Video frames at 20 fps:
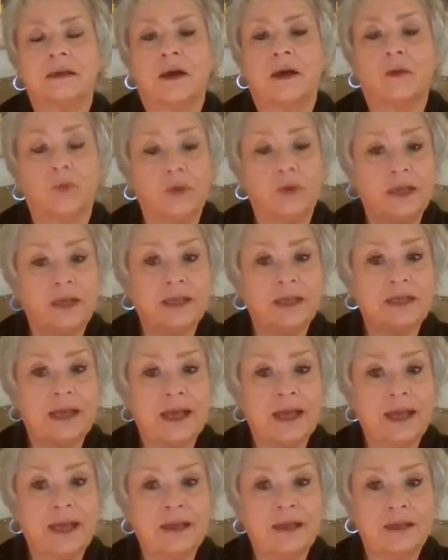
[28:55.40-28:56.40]
a winning
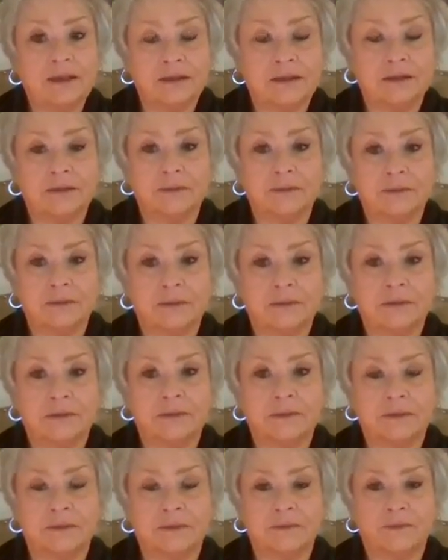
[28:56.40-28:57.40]
day.
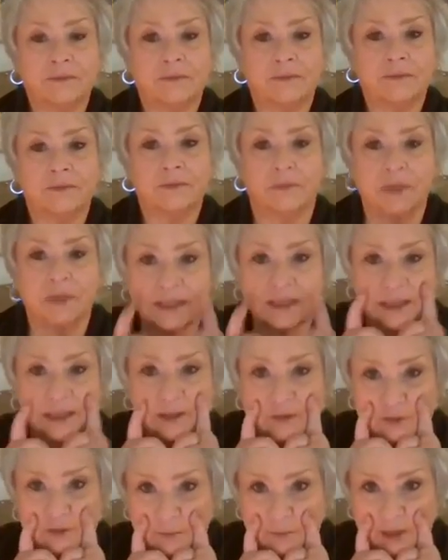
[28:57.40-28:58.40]
The
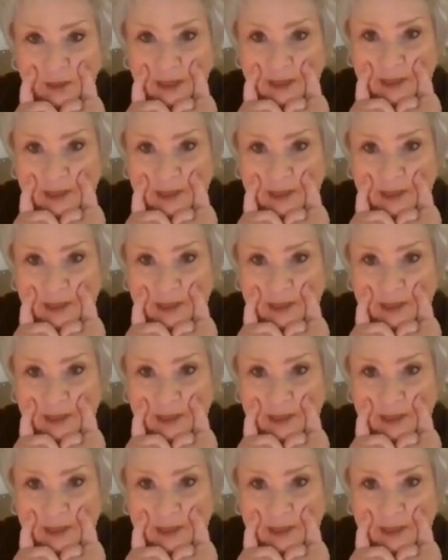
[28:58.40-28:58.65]
Steelers play